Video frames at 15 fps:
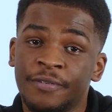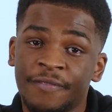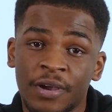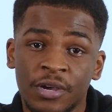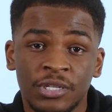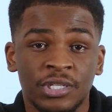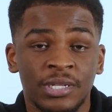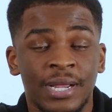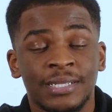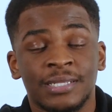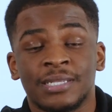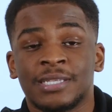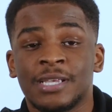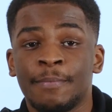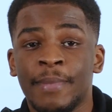Ferguson had to
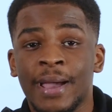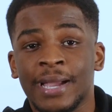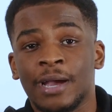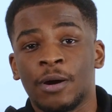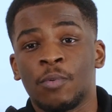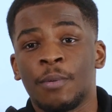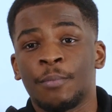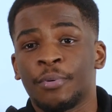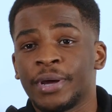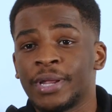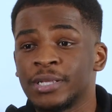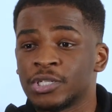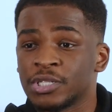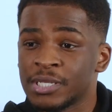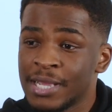sit back at one point
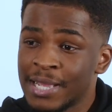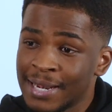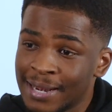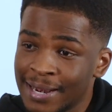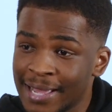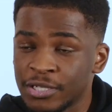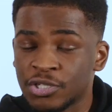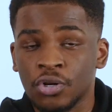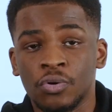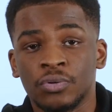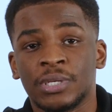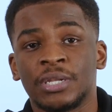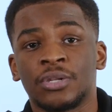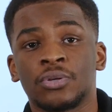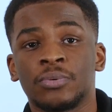and just let
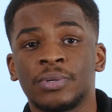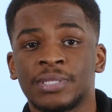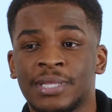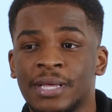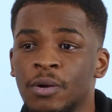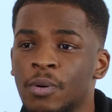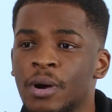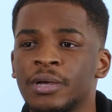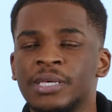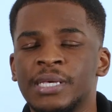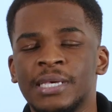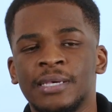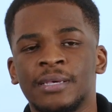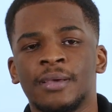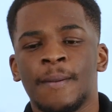Jose do his thing while
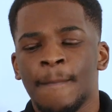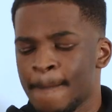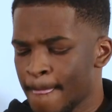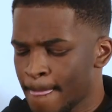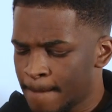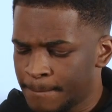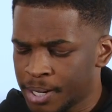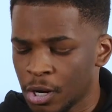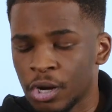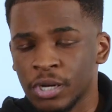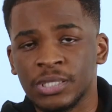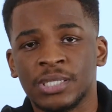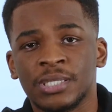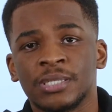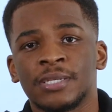he
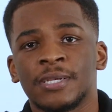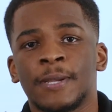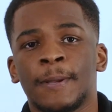plots.